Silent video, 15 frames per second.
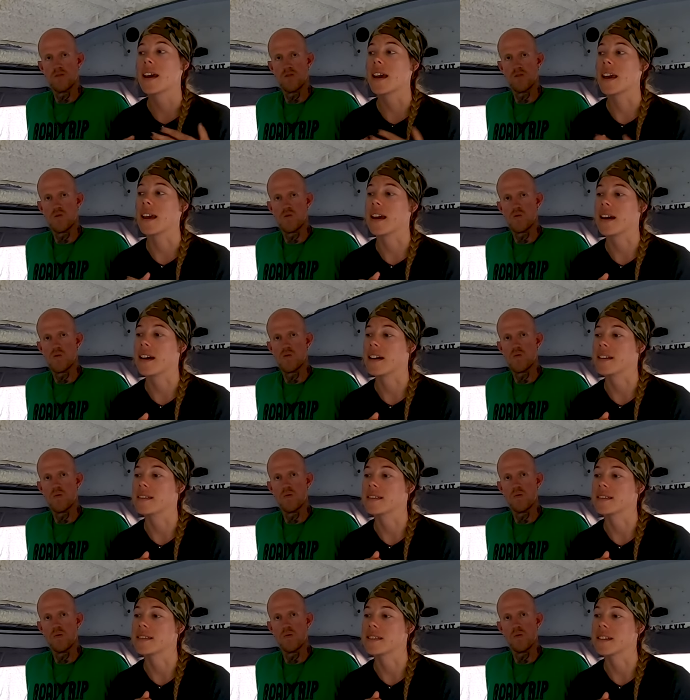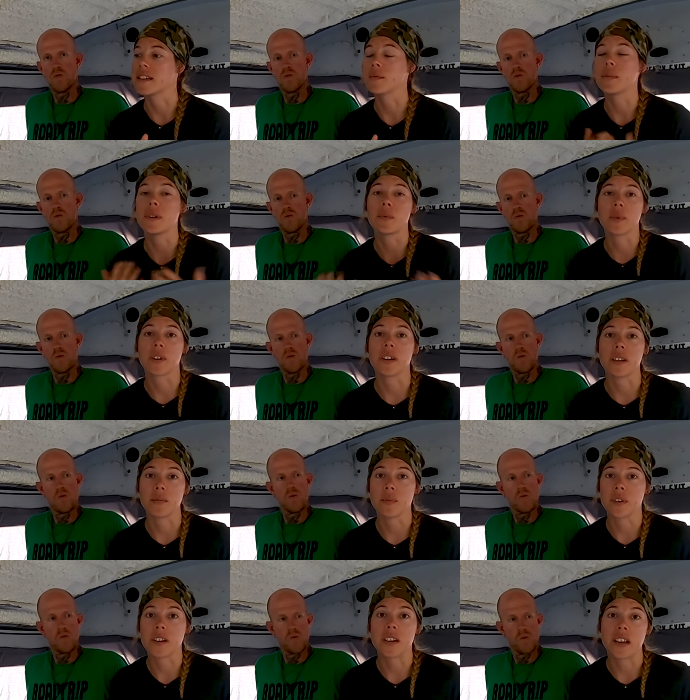Speaker 1: and it can be pretty
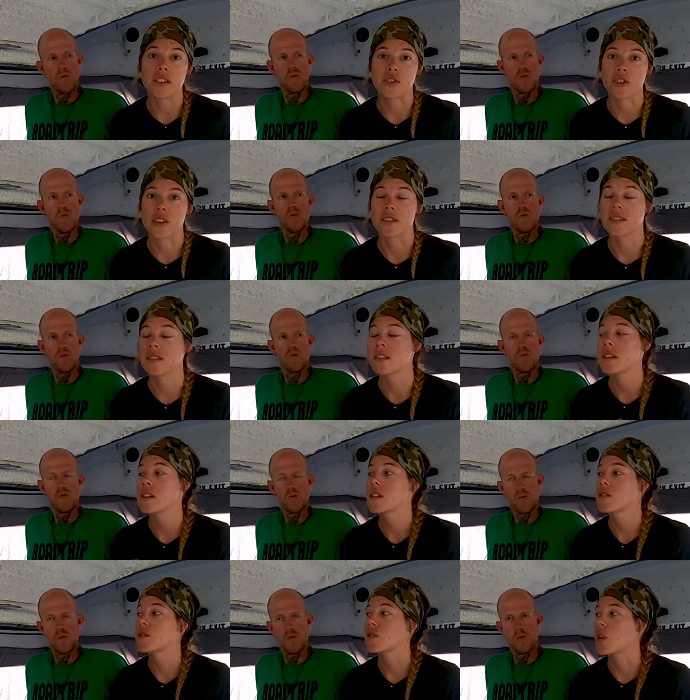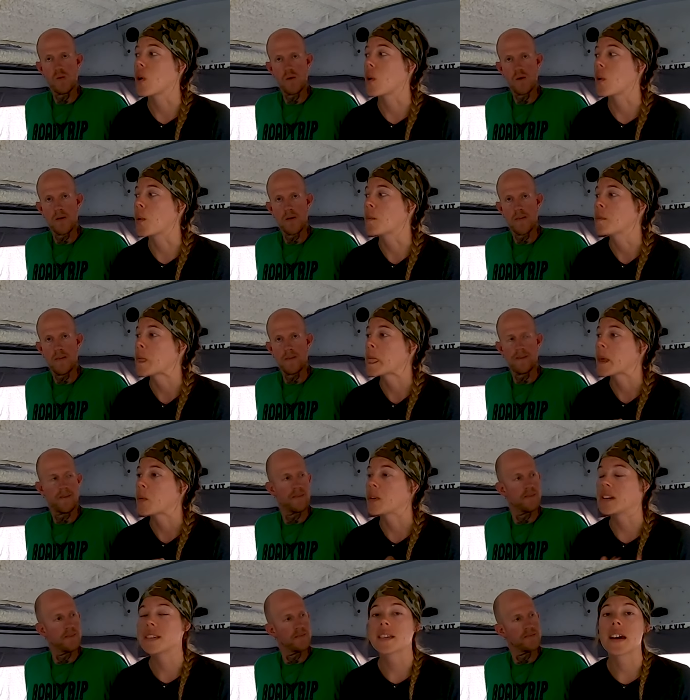dangerous. So
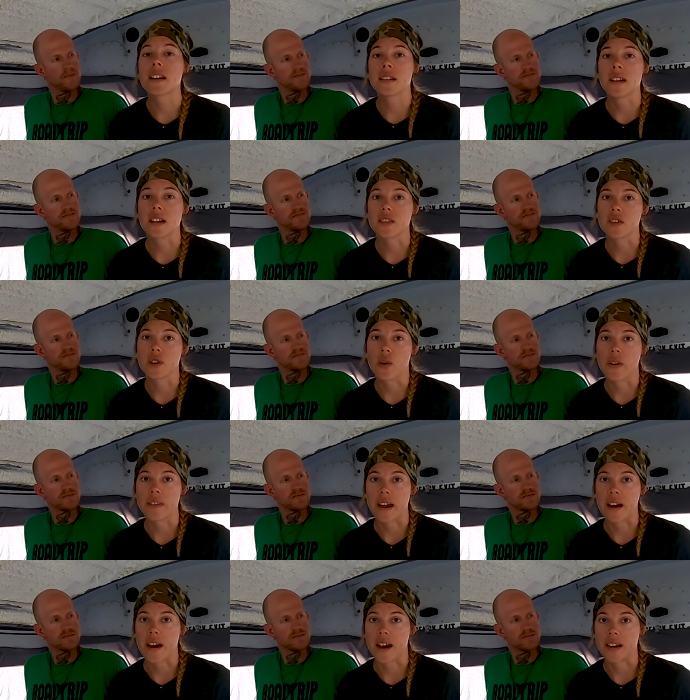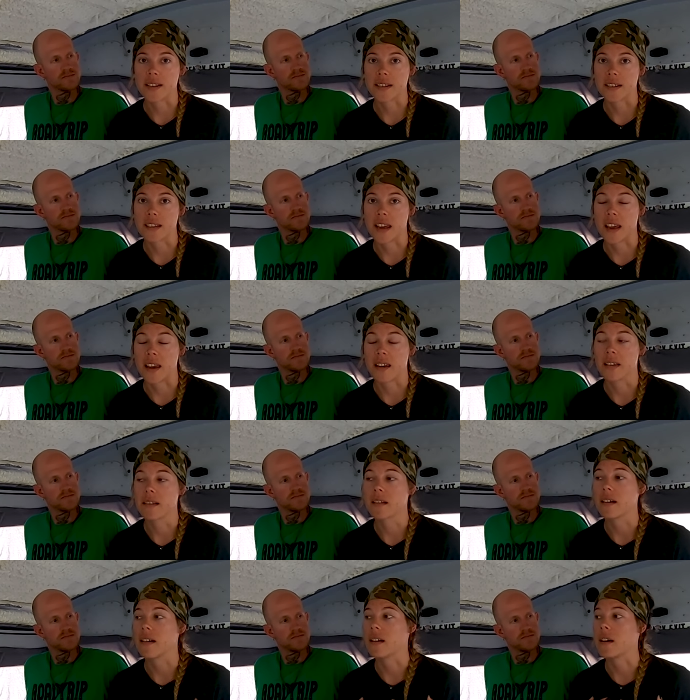we decided not to go on that hike today,
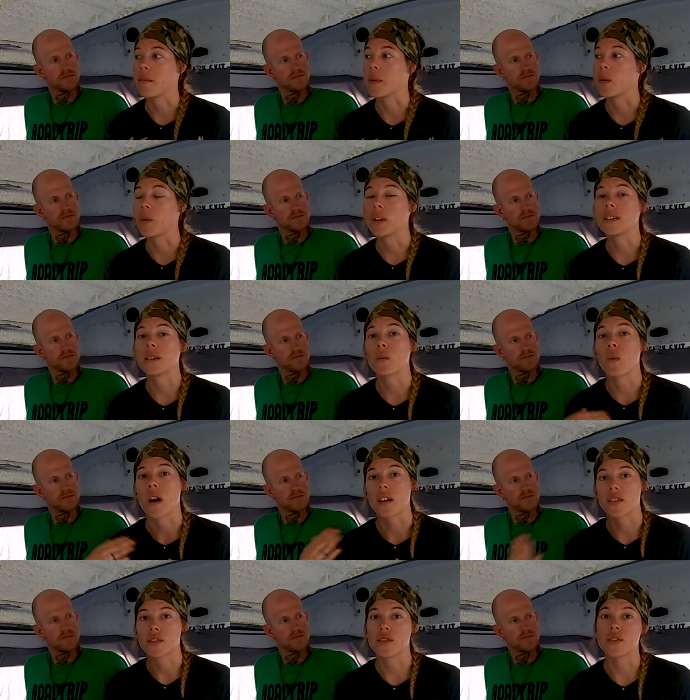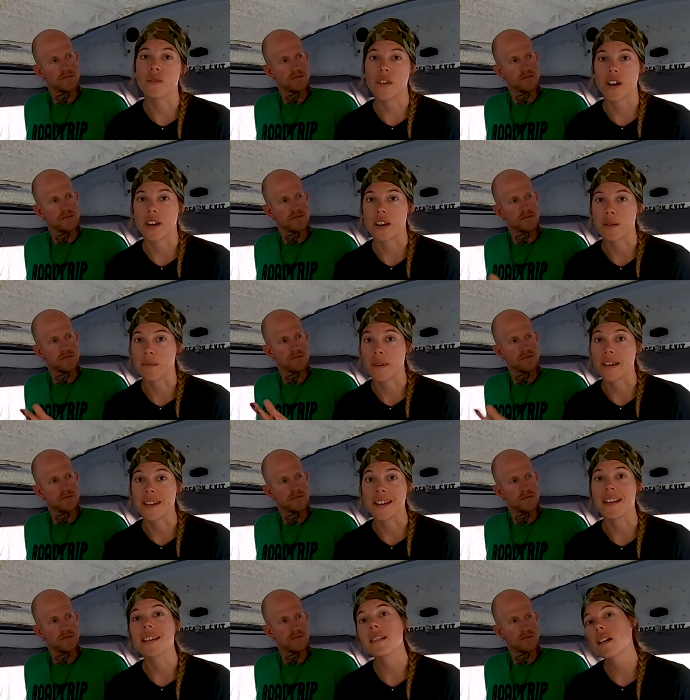but we did walk to the very
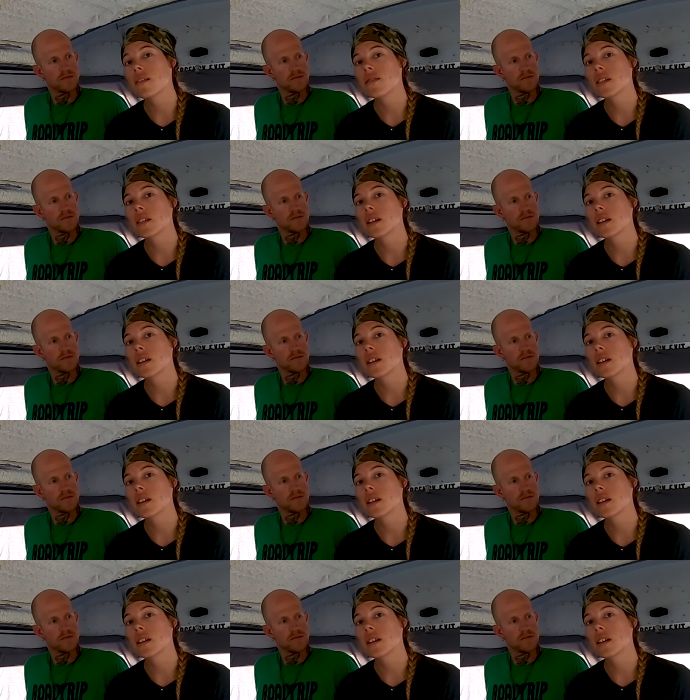beginning of the